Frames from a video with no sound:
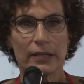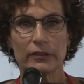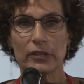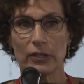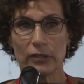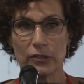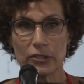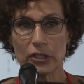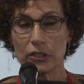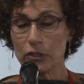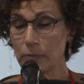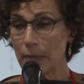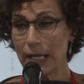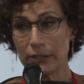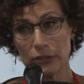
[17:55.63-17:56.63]
There's,
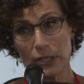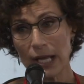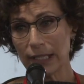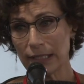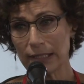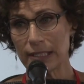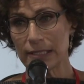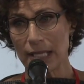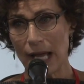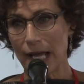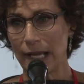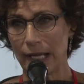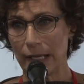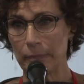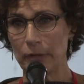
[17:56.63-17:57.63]
you might, you're not going to
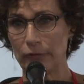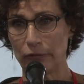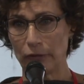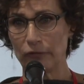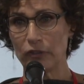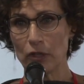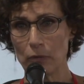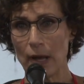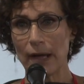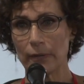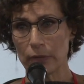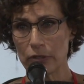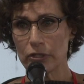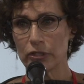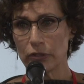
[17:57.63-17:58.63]
die, but for a few
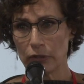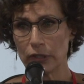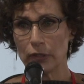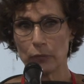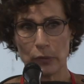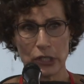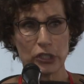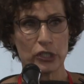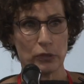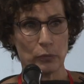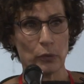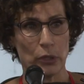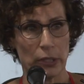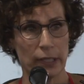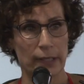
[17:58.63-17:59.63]
hours you're going to wish you
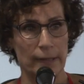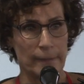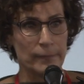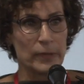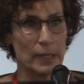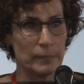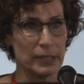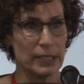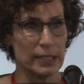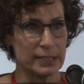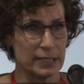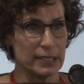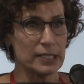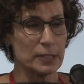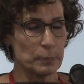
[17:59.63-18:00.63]
would, because
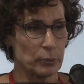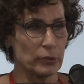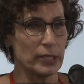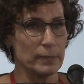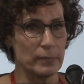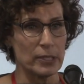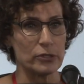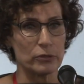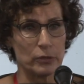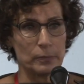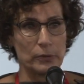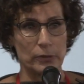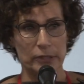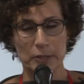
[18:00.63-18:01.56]
it is pretty miserable.